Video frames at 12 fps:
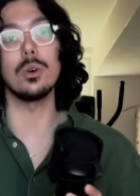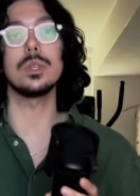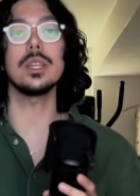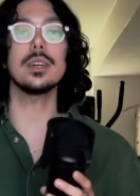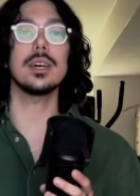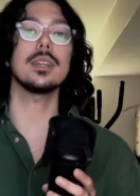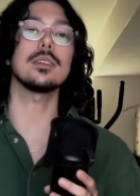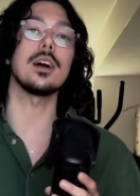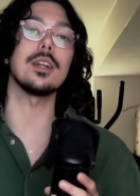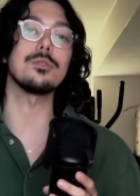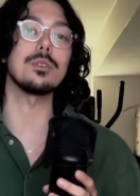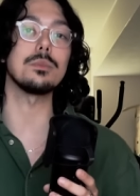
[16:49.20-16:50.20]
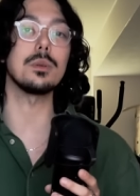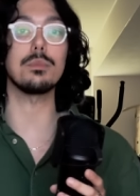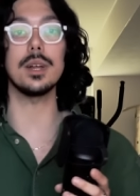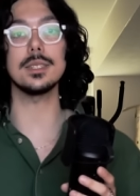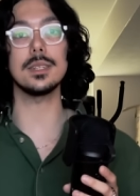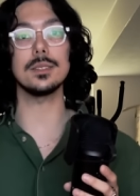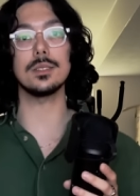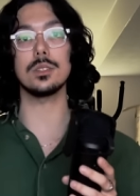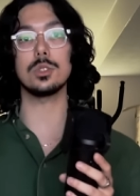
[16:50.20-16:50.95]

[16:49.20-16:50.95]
Odinga had gone from the president's